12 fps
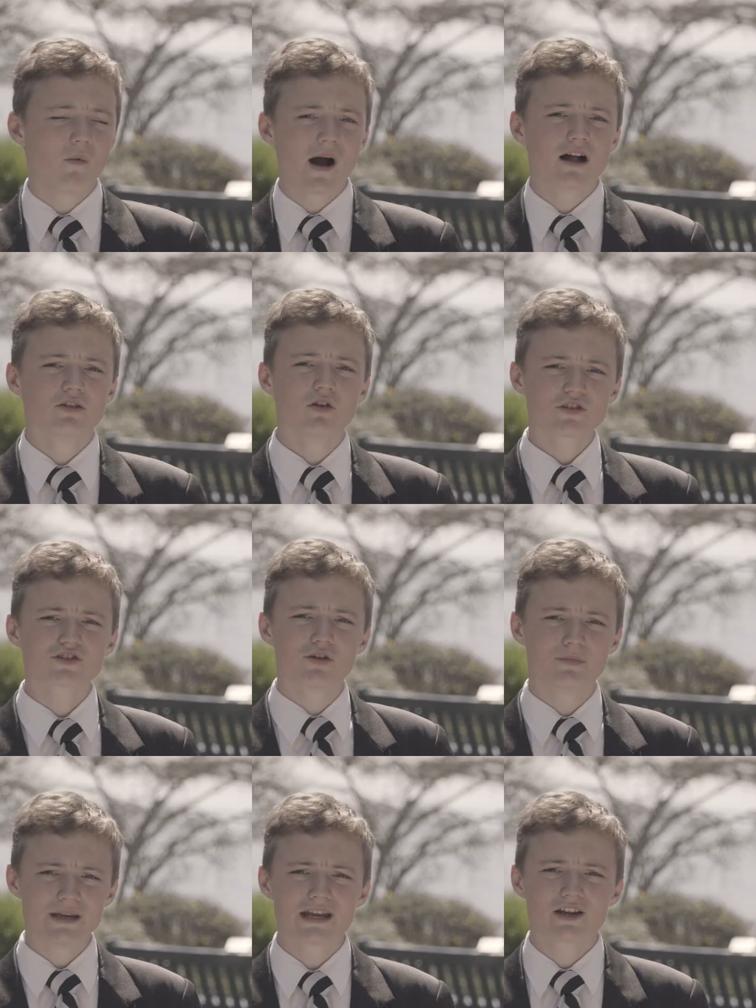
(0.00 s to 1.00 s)
while
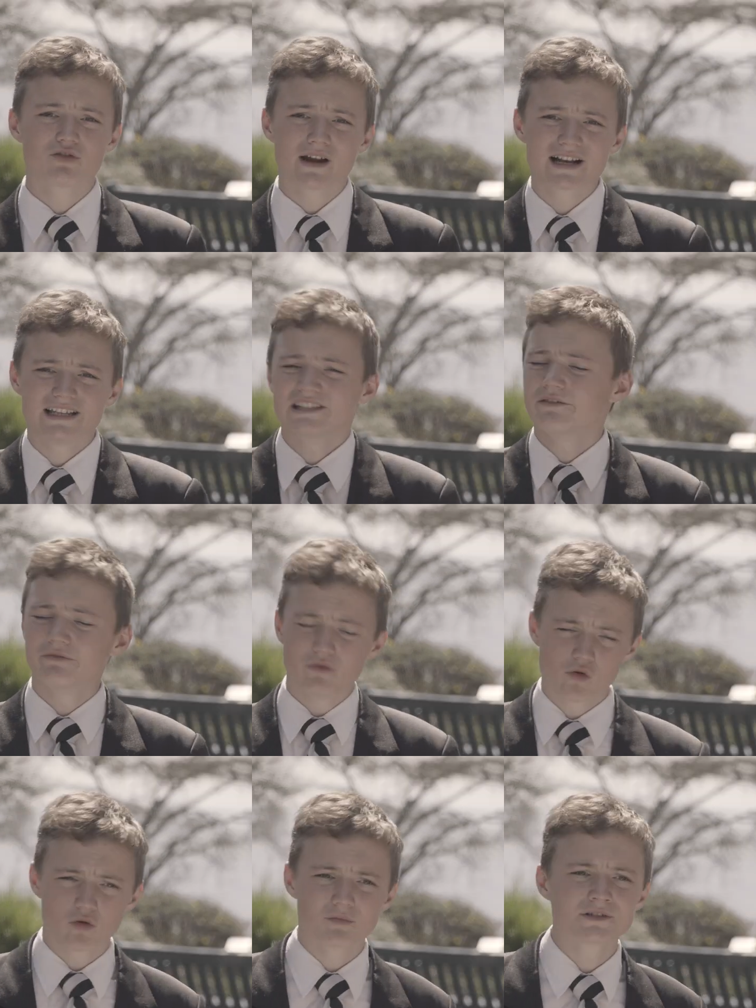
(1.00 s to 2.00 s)
also being correctly
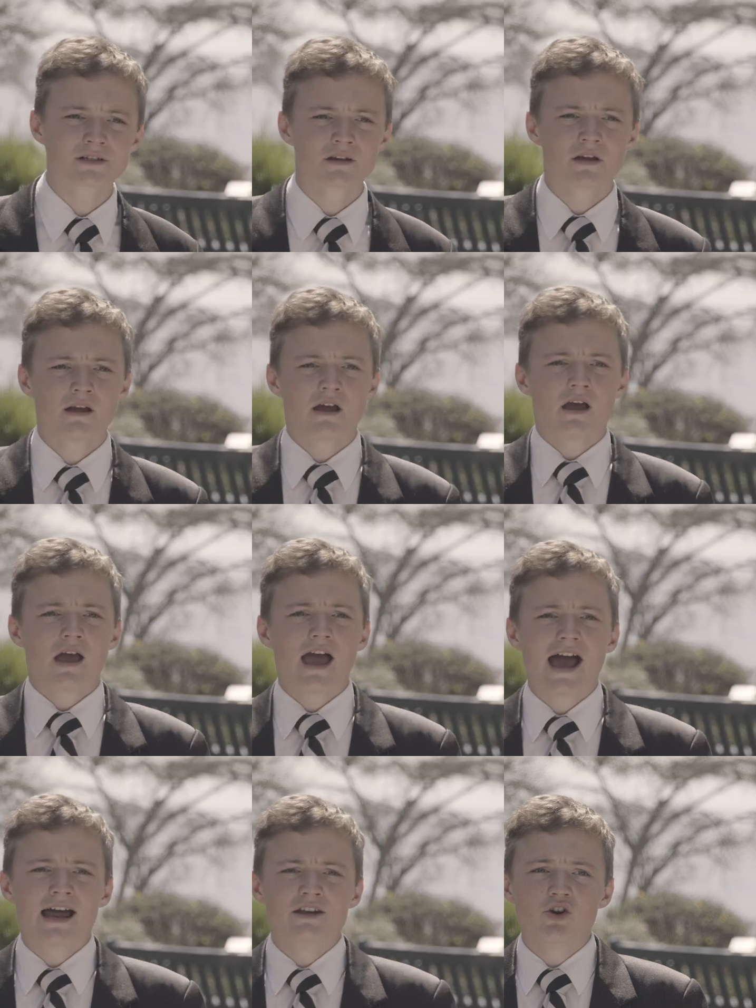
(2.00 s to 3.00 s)
informed
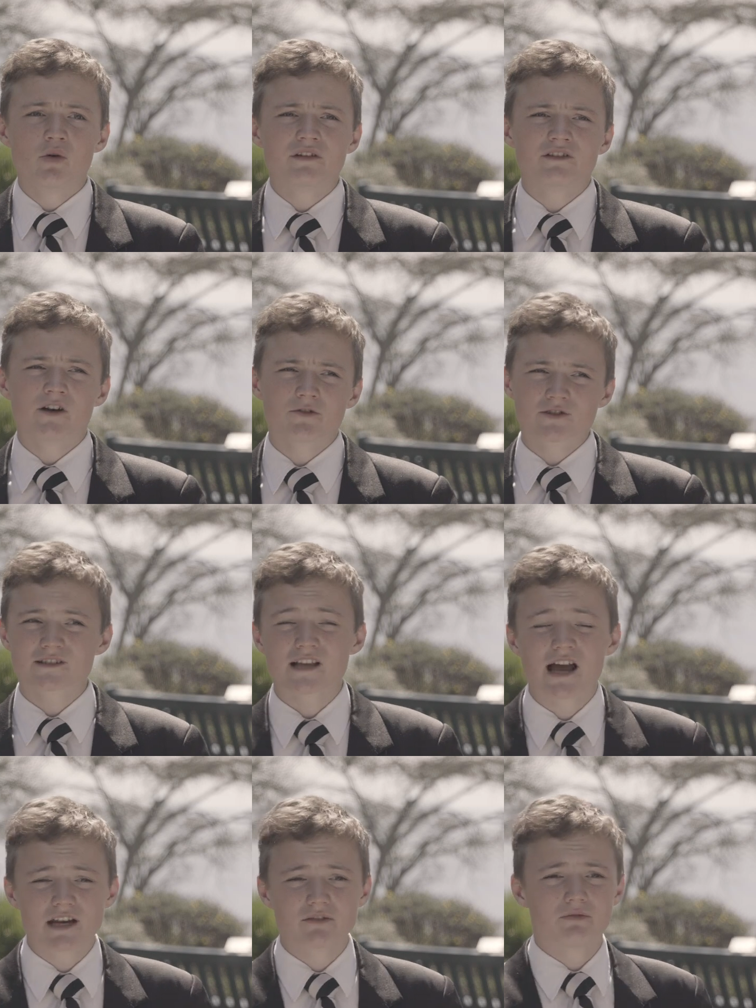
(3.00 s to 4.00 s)
and knowing the other
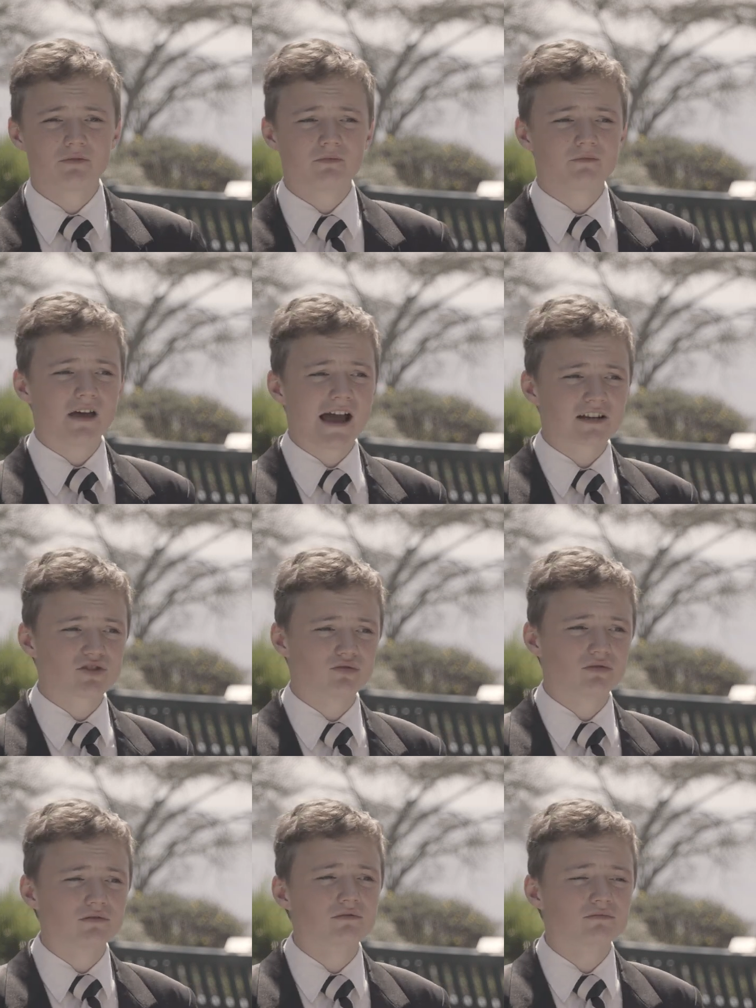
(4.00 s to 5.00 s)
side of the
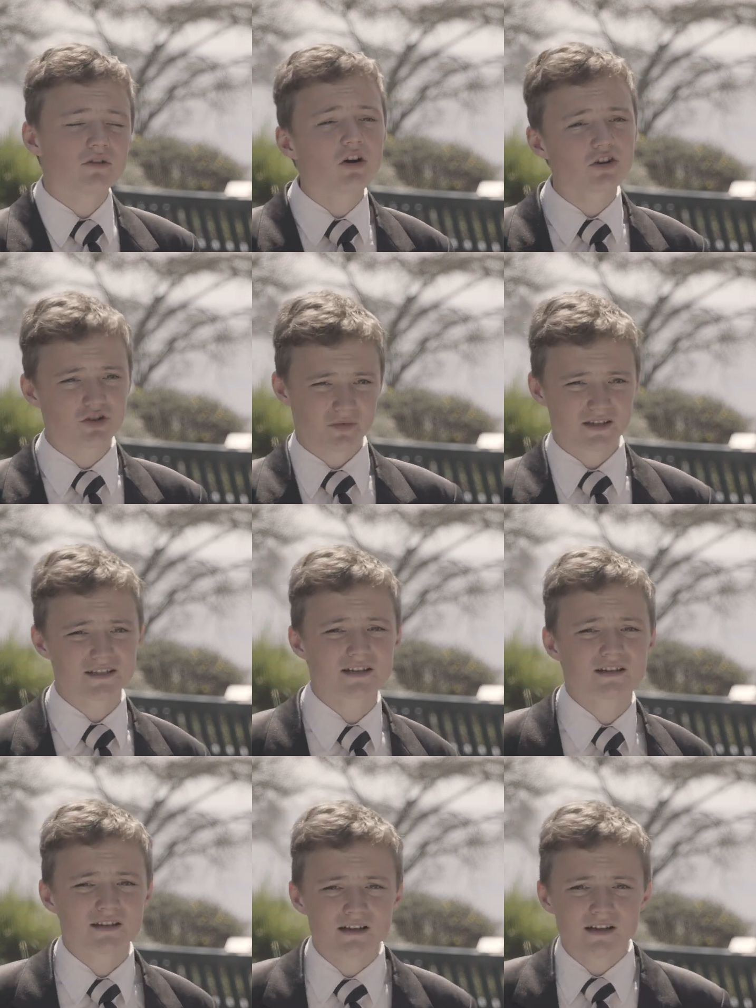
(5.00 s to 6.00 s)
actual
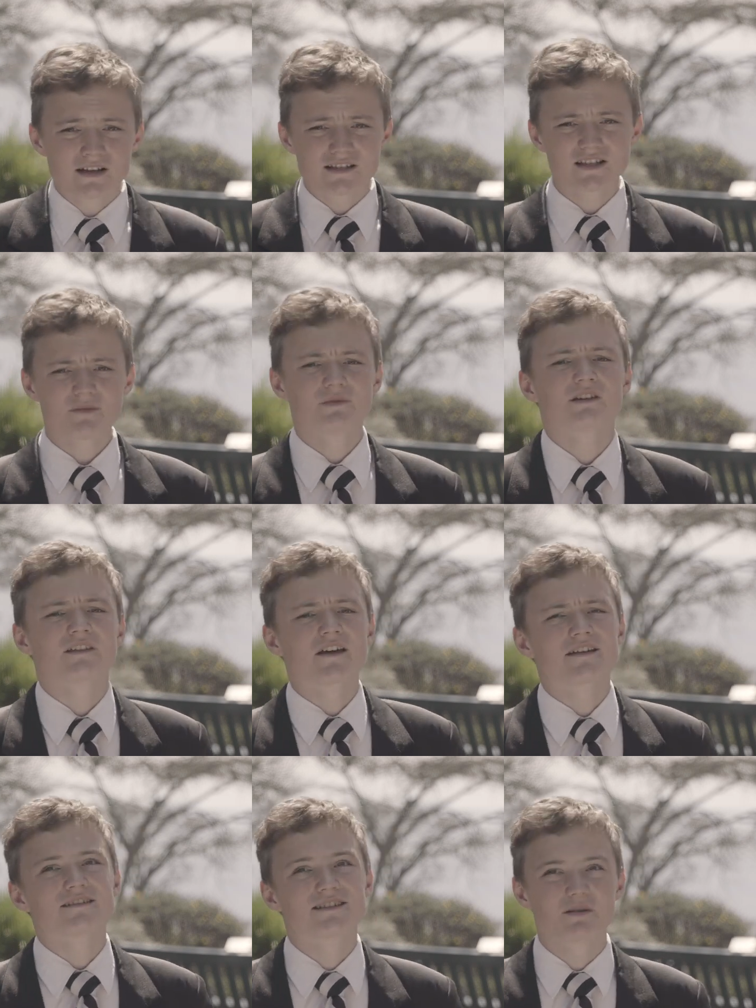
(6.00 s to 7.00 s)
argument. Something
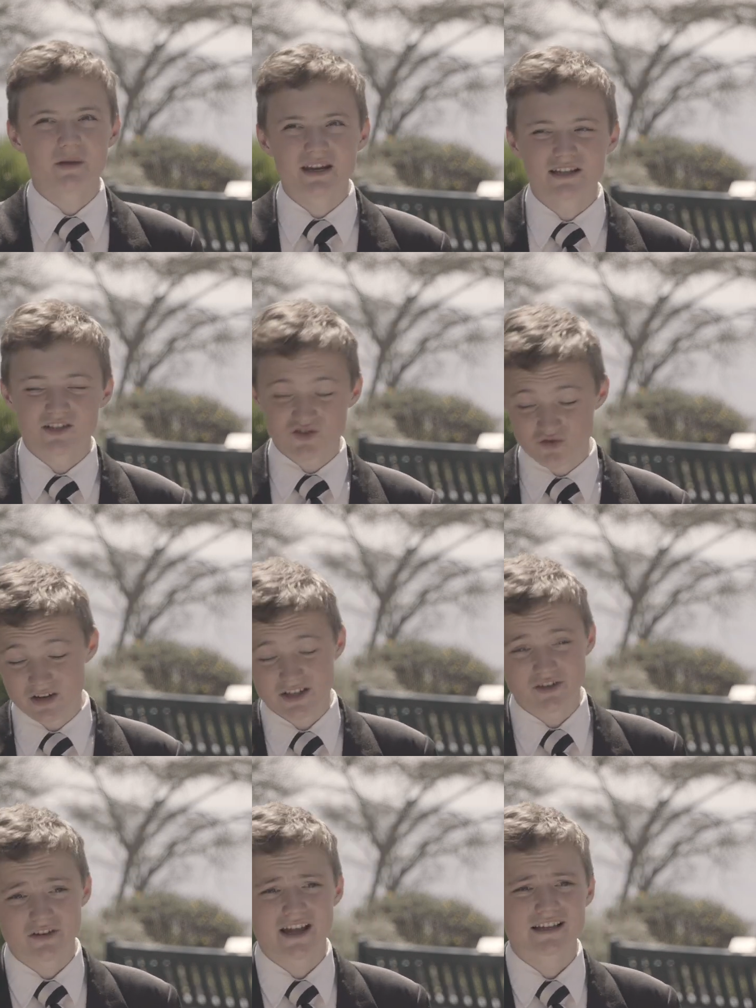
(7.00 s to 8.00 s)
that debating is
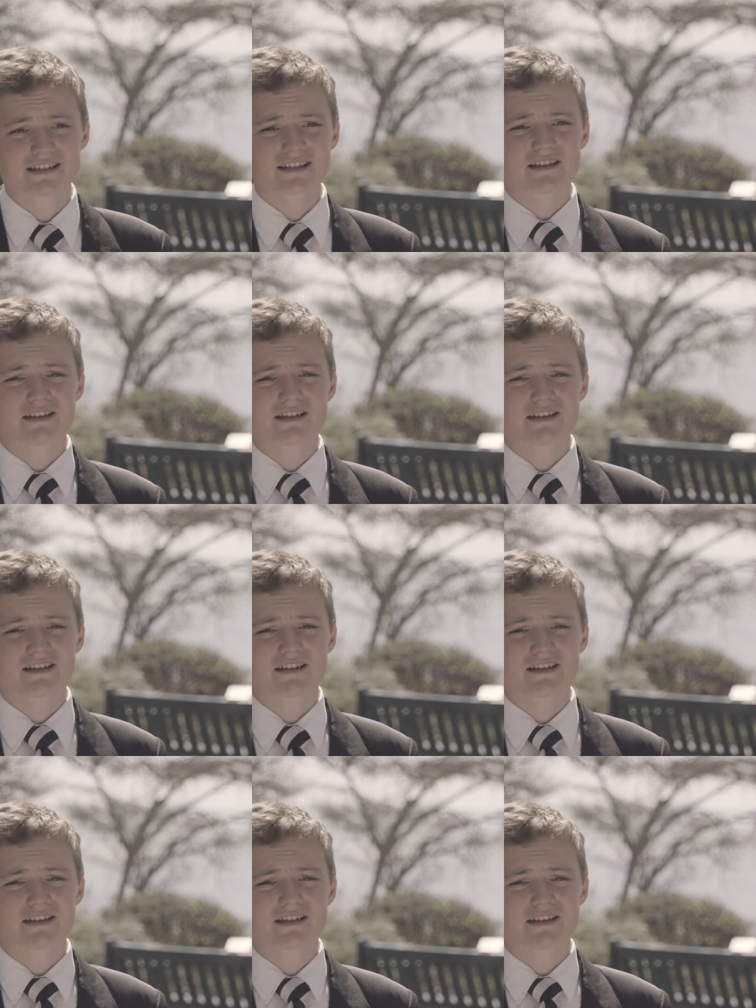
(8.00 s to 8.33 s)
really good at.